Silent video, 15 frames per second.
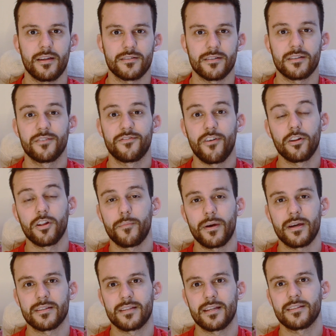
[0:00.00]
It's a
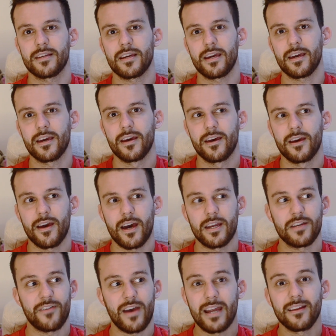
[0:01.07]
developing city, and
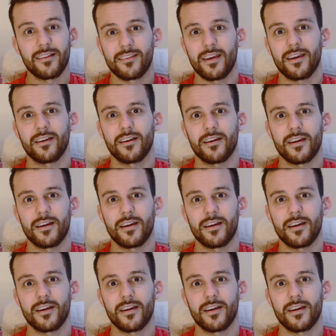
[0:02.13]
if anything,